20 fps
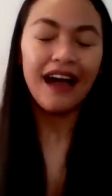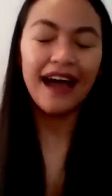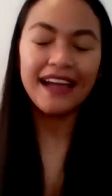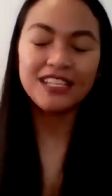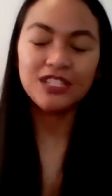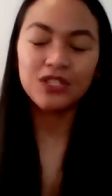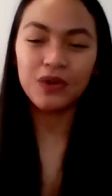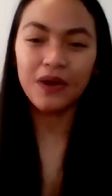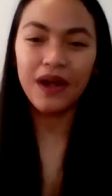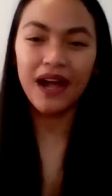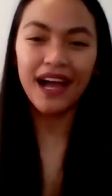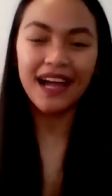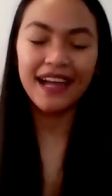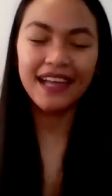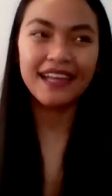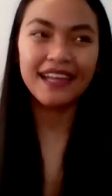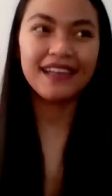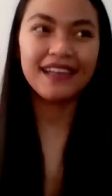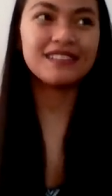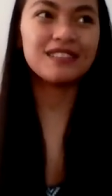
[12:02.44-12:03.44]

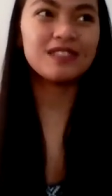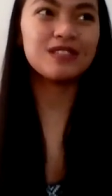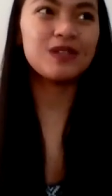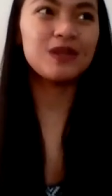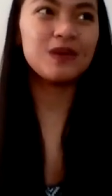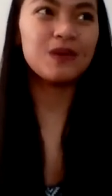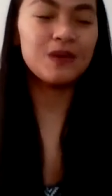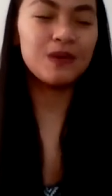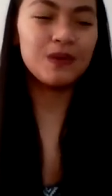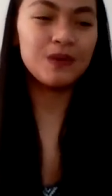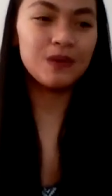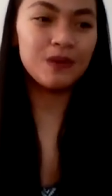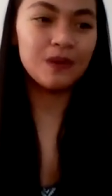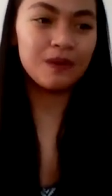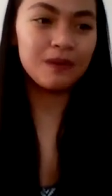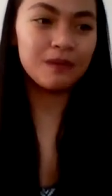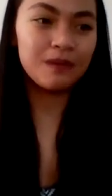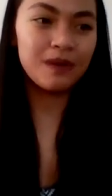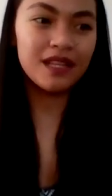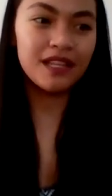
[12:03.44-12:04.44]
try to
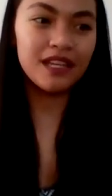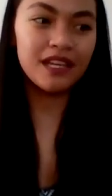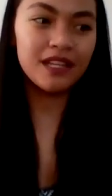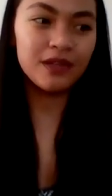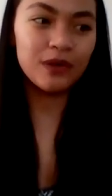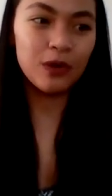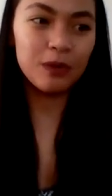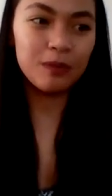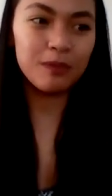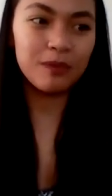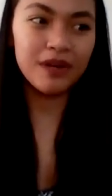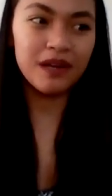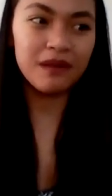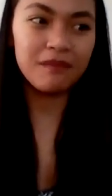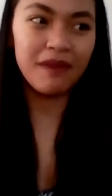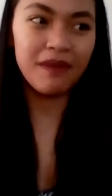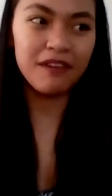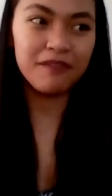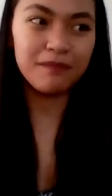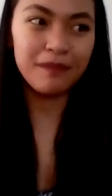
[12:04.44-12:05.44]
really incorporate
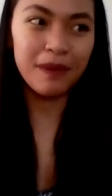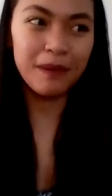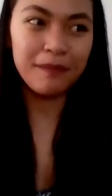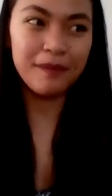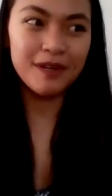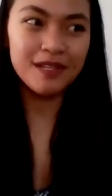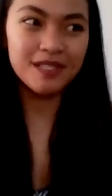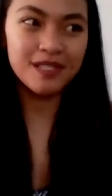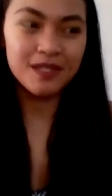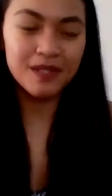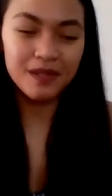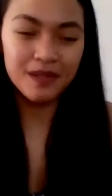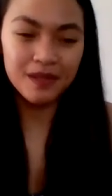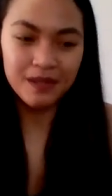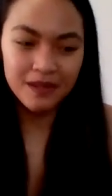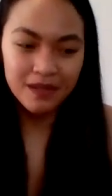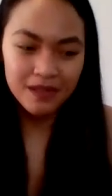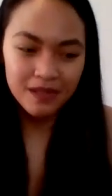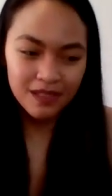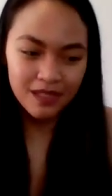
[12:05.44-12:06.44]
my
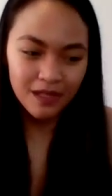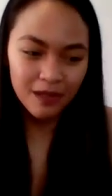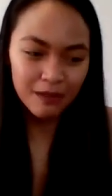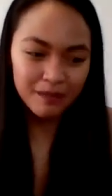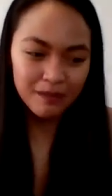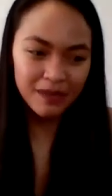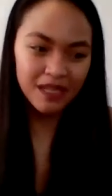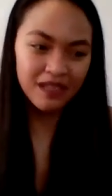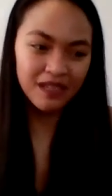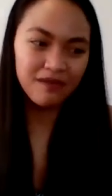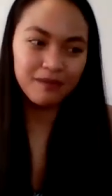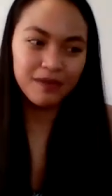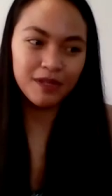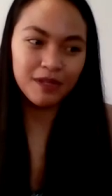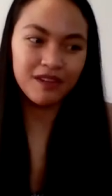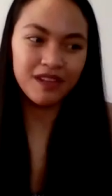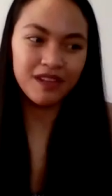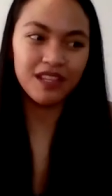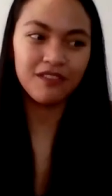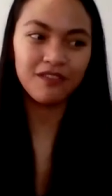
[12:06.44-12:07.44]
personal, you know, be
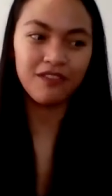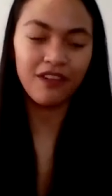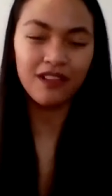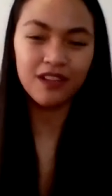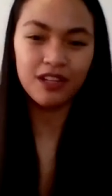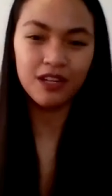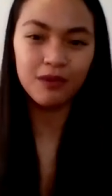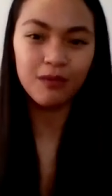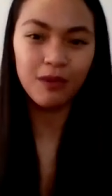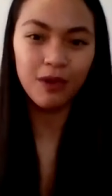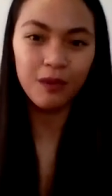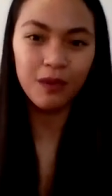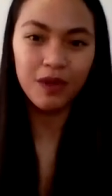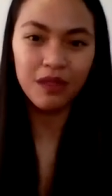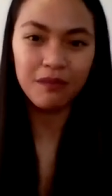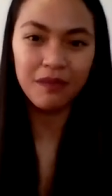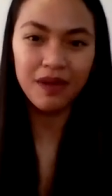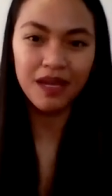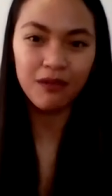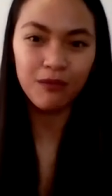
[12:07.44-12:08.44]
really vulnerable with
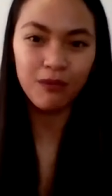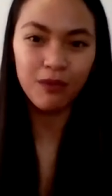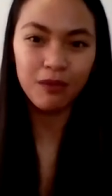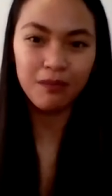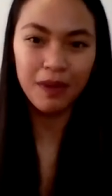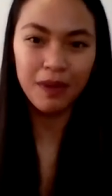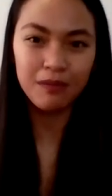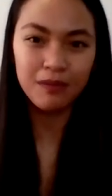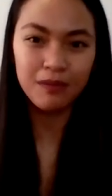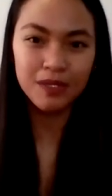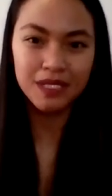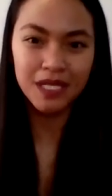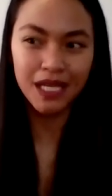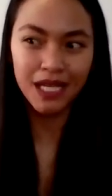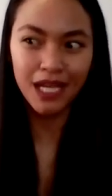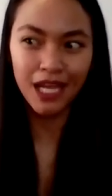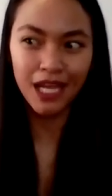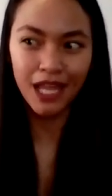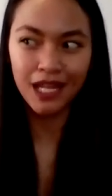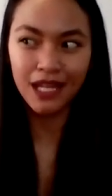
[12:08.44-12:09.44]
my
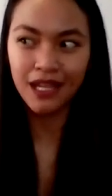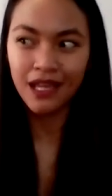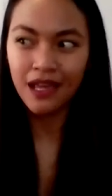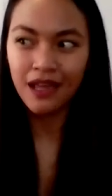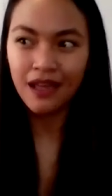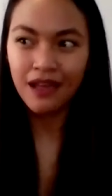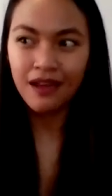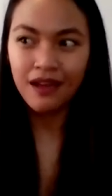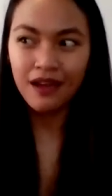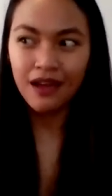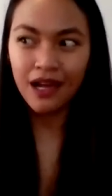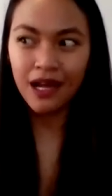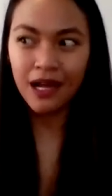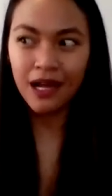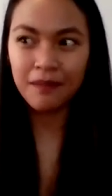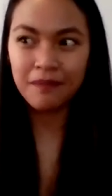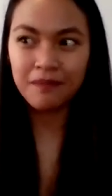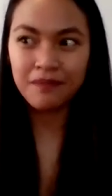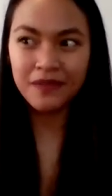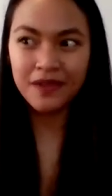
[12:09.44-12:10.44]
music. And
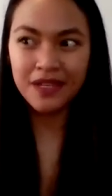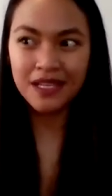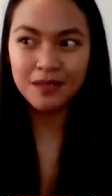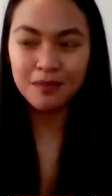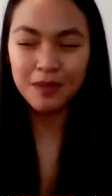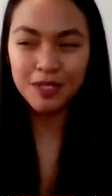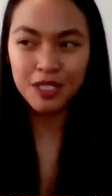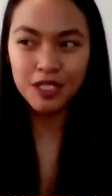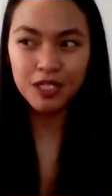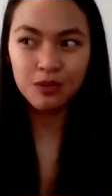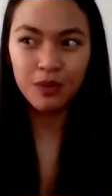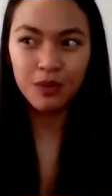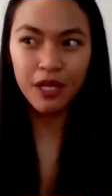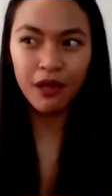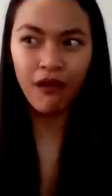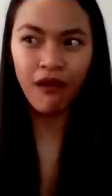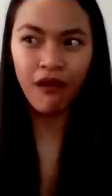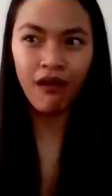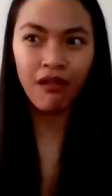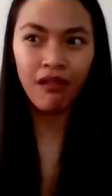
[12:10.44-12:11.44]
as much as we
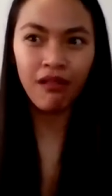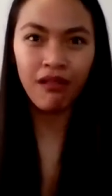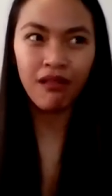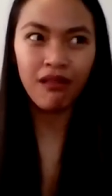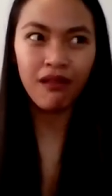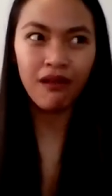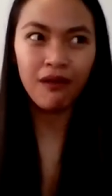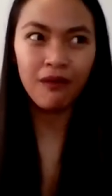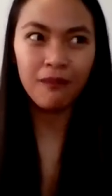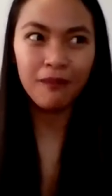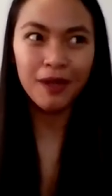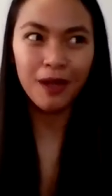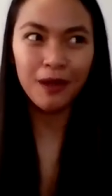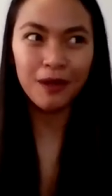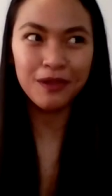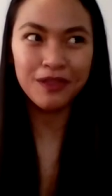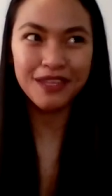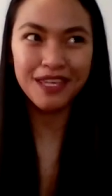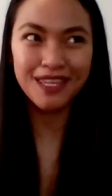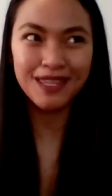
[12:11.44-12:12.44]
all
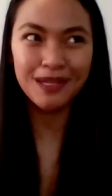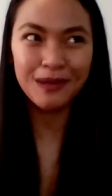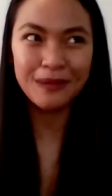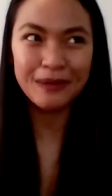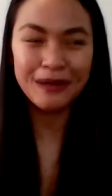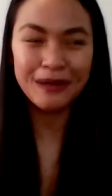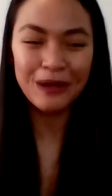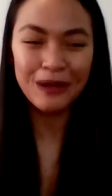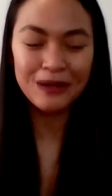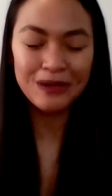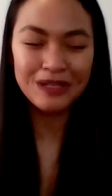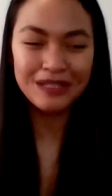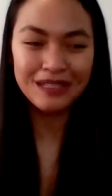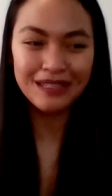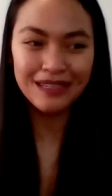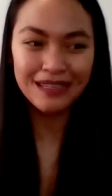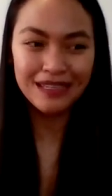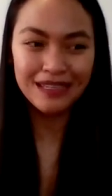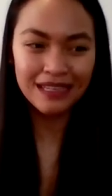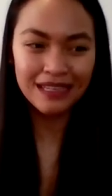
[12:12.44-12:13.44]
think that we're all
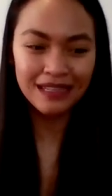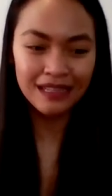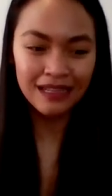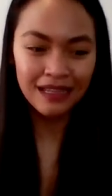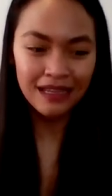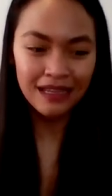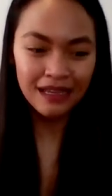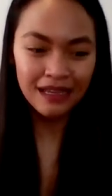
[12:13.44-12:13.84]
unique and